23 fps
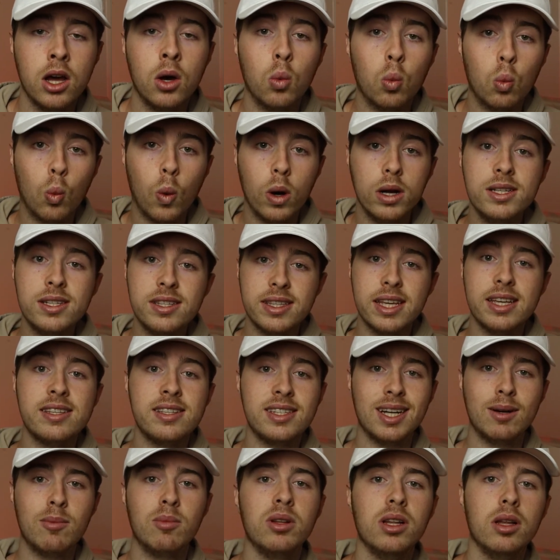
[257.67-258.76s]
once they
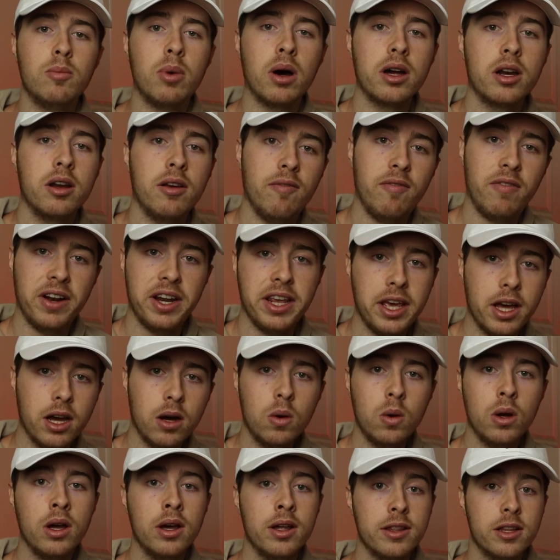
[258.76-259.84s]
stumble upon a video,